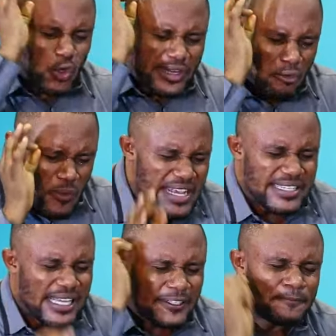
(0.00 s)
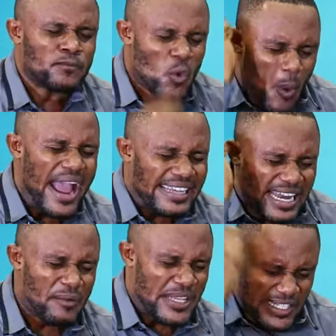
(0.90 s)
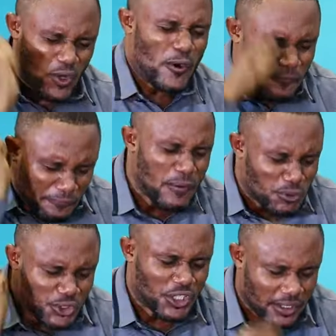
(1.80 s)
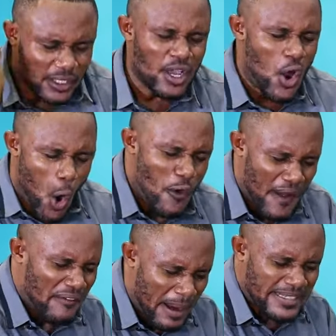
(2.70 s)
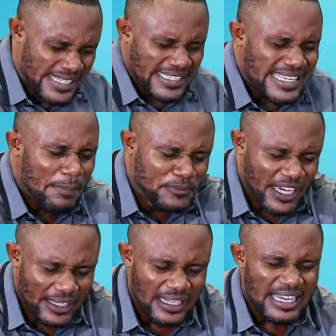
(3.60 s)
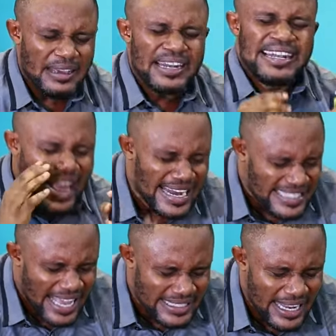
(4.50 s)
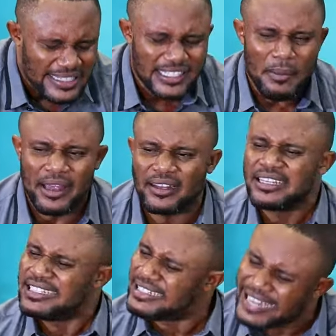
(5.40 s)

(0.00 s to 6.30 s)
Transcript: So, the reason why there is confusion over a subject, ladies and gentlemen,